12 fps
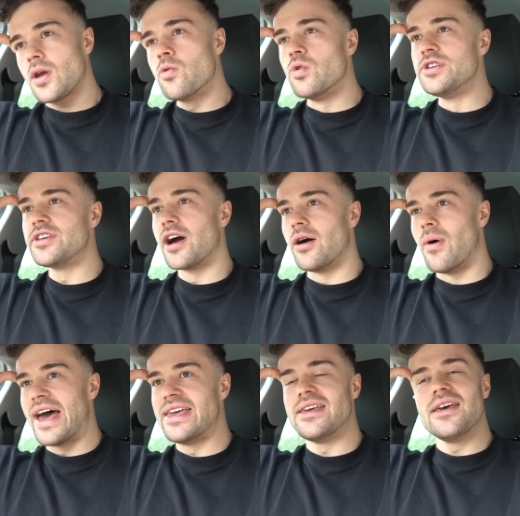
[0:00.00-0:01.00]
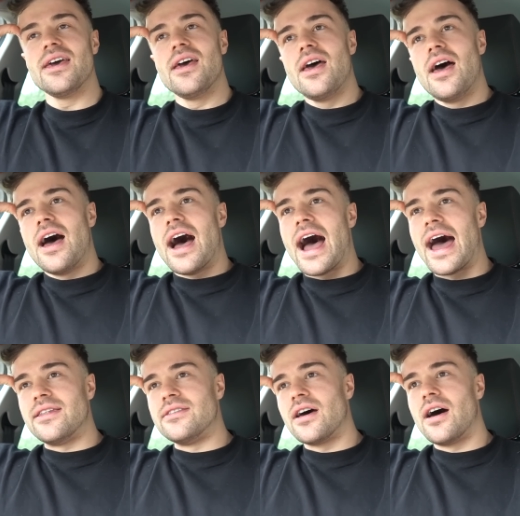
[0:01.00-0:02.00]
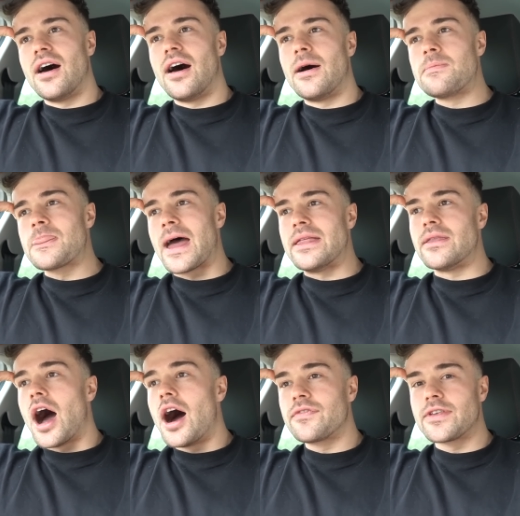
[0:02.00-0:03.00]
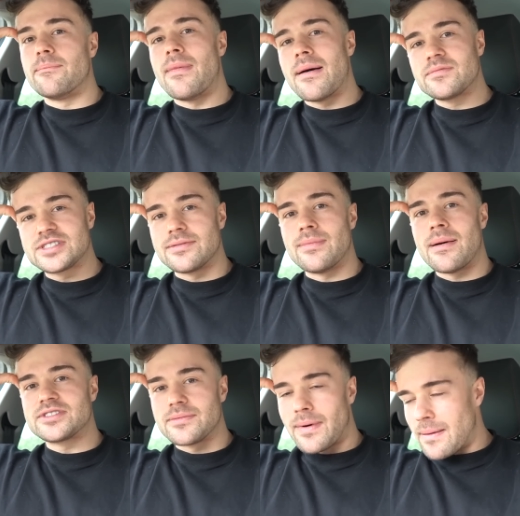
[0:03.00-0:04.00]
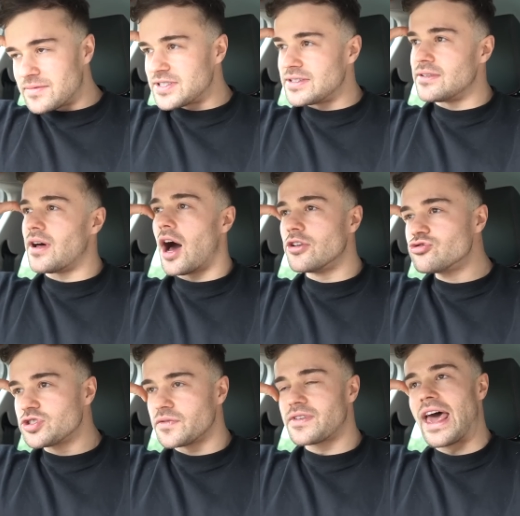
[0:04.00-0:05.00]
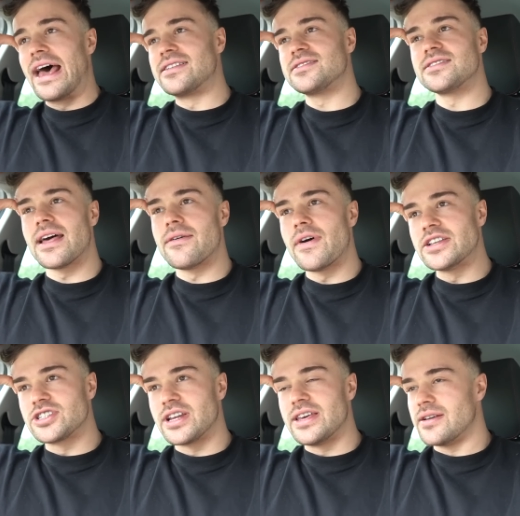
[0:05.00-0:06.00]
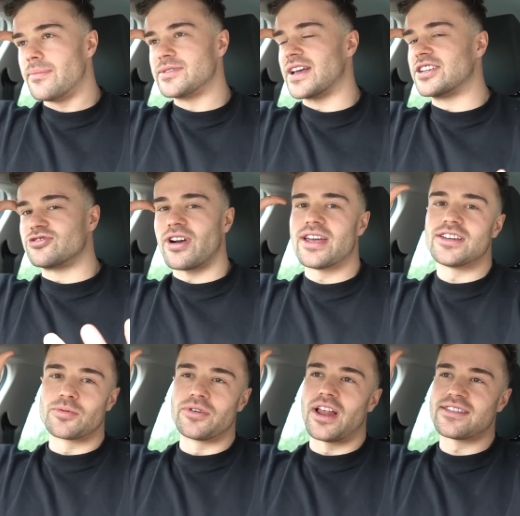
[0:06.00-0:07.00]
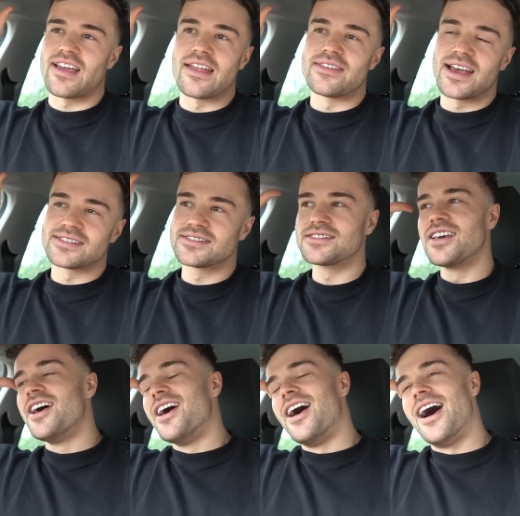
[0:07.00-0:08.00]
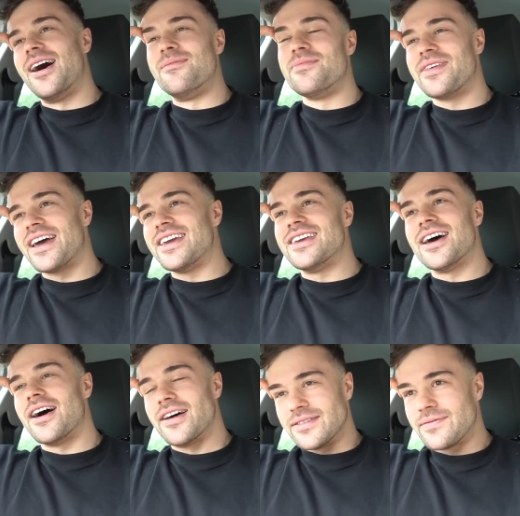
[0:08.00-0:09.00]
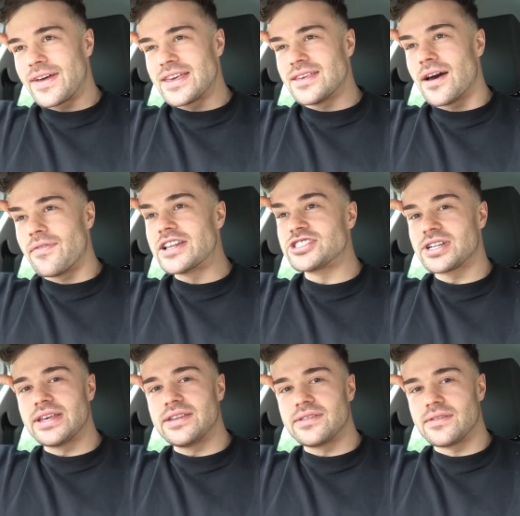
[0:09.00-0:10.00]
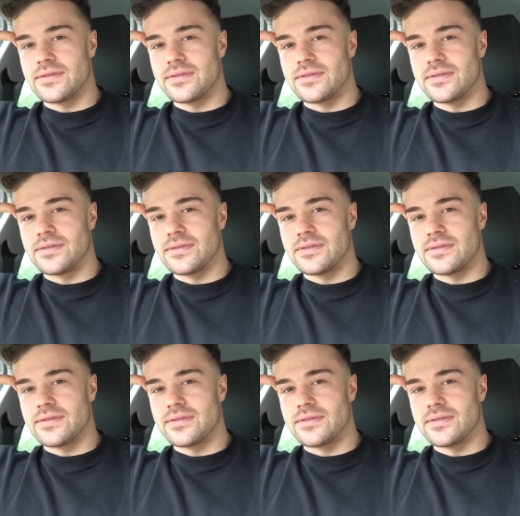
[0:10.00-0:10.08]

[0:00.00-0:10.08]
wouldn't go away and uh, and after months and months and months and hundreds of tests, they eventually I'm exaggerating. It's probably like ten tests. Um, they uh, they eventually